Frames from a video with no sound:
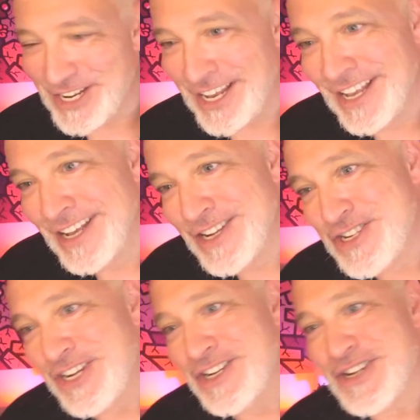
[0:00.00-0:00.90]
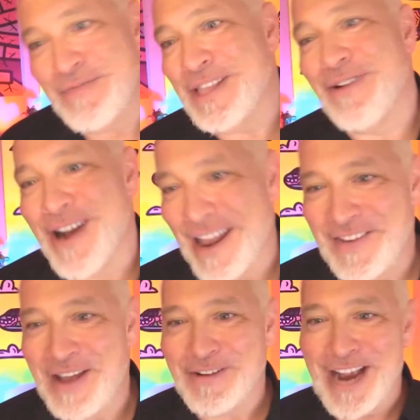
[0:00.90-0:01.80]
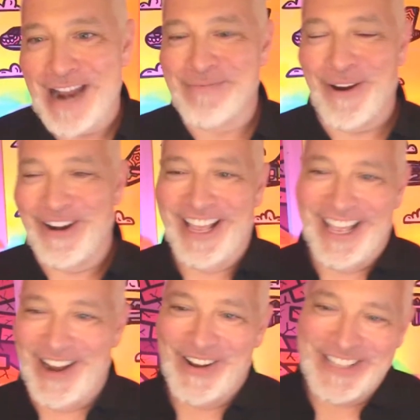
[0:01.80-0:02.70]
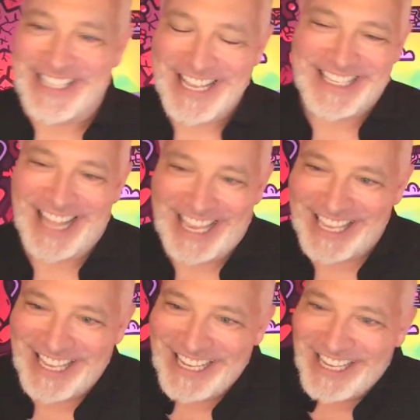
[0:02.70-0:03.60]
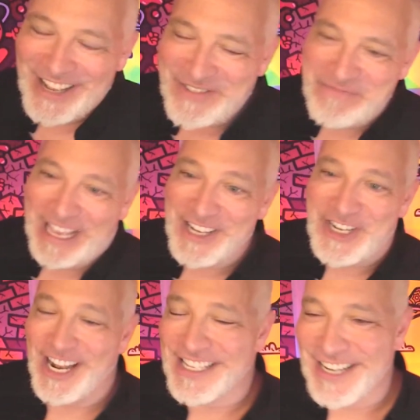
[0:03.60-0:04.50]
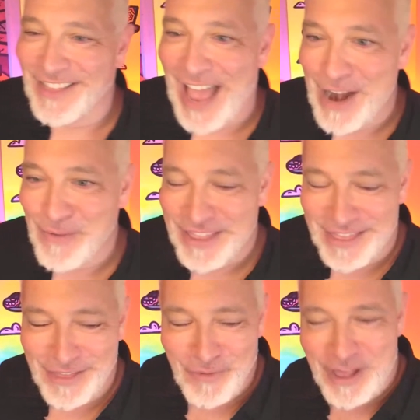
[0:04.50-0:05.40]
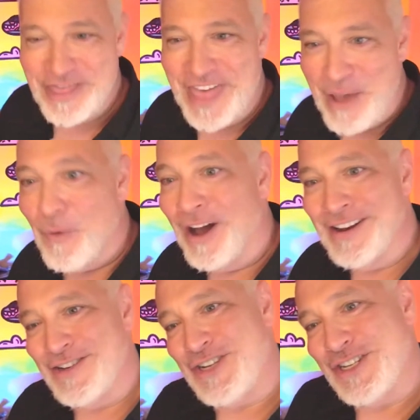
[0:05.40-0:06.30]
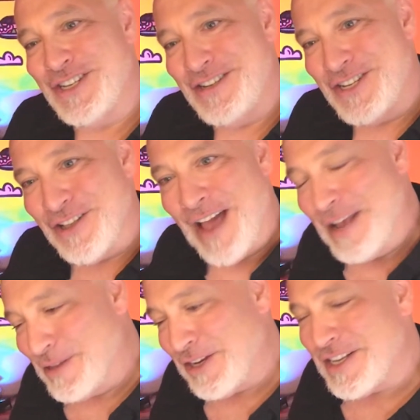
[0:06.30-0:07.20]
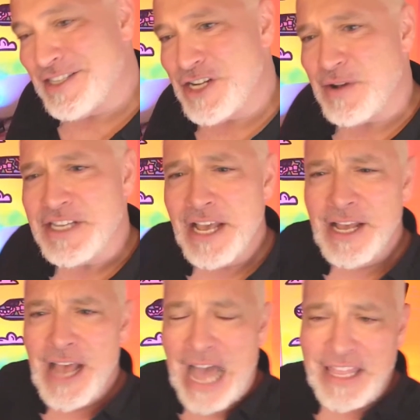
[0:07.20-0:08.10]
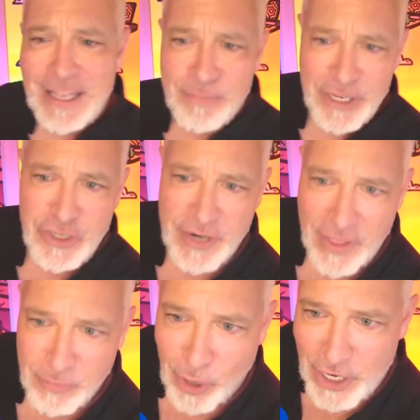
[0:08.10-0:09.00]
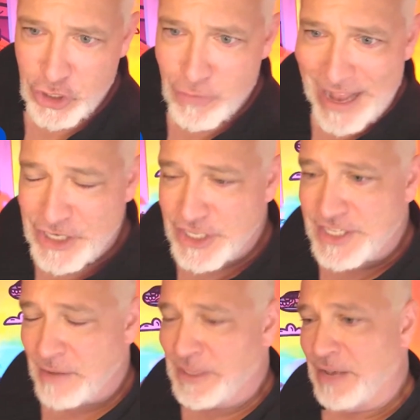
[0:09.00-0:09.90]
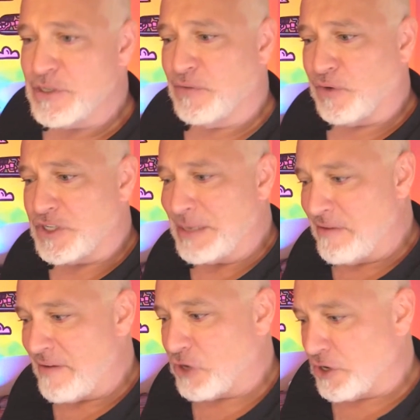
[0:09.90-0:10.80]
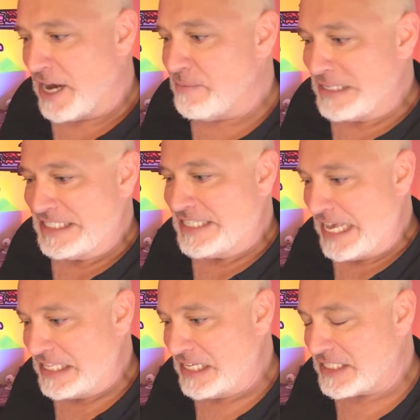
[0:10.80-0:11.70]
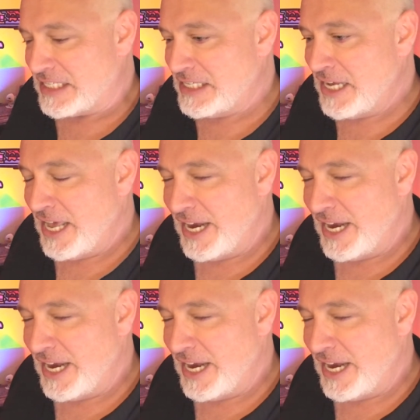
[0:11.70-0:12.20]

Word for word: that she she should be thrown out of the Democratic Party. You know, it's it's like because she doesn't align with what they want. She's she's aligning with their constituents. I think it brings to another point, and you mentioned something. It was the first time I've ever heard anybody say this,